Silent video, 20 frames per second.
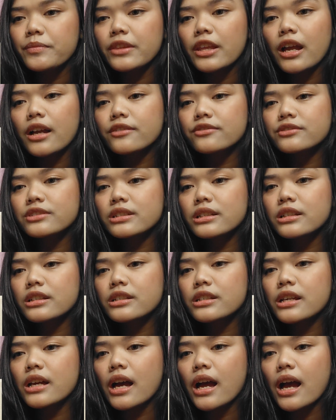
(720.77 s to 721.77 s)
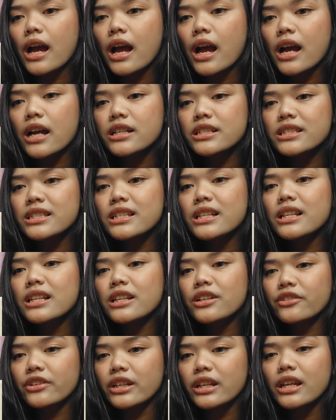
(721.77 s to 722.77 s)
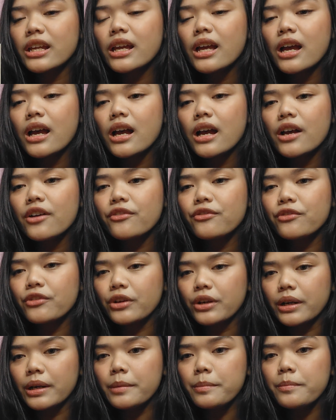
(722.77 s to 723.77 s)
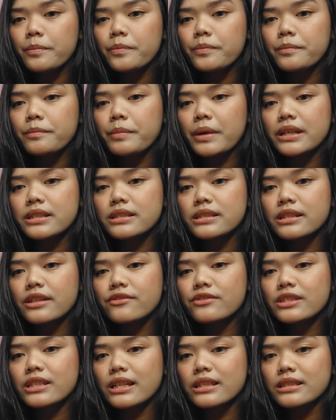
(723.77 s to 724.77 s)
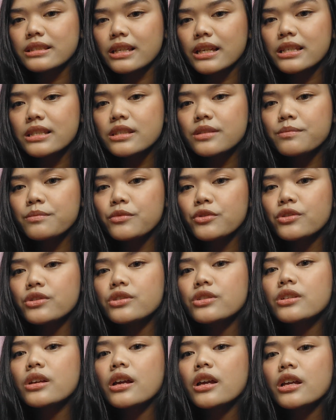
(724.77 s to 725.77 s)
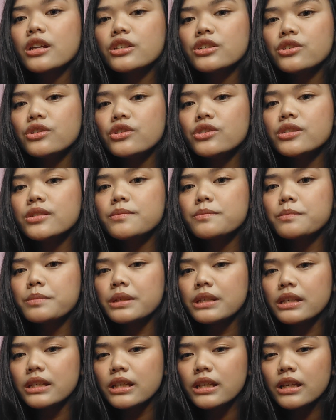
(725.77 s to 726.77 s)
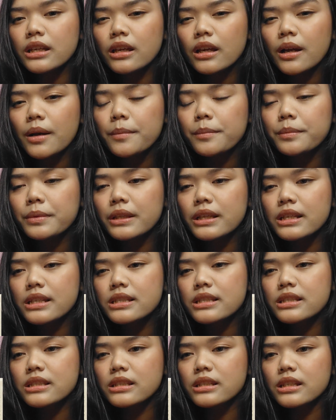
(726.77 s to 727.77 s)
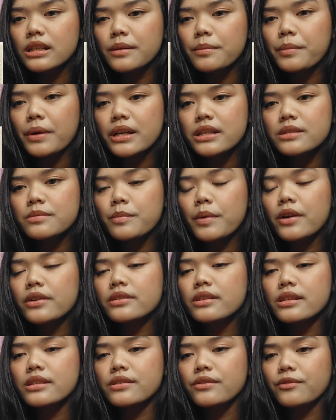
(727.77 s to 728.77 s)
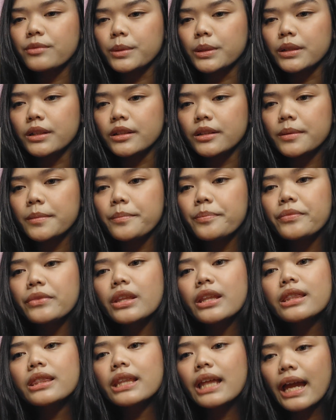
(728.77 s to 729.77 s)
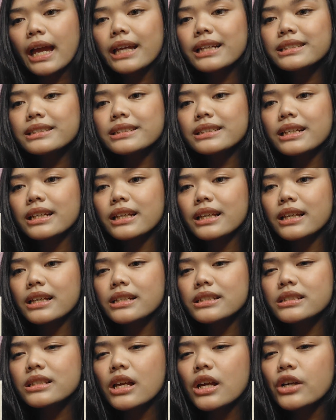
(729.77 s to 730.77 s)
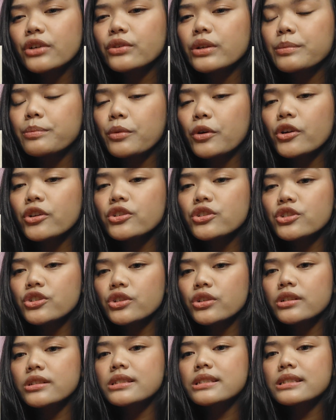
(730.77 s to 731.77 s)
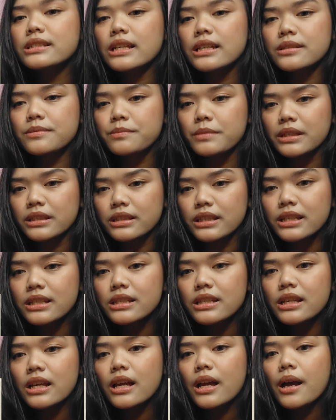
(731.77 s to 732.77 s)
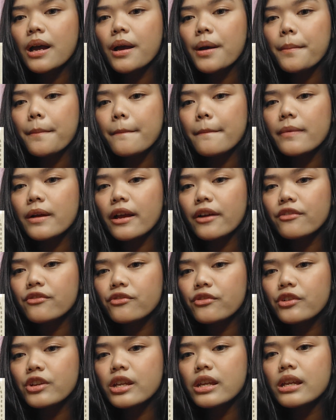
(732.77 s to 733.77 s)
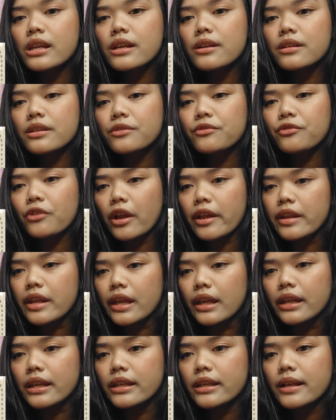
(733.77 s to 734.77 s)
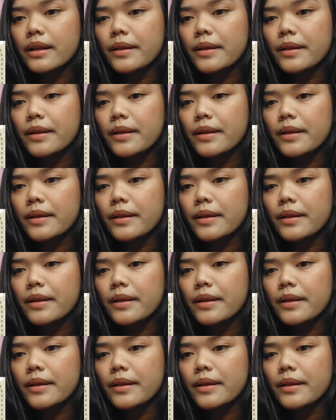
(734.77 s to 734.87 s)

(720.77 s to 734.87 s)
After the auxiliary verb, passive sentence must use be plus the past participle. Next is report should submitted every Friday.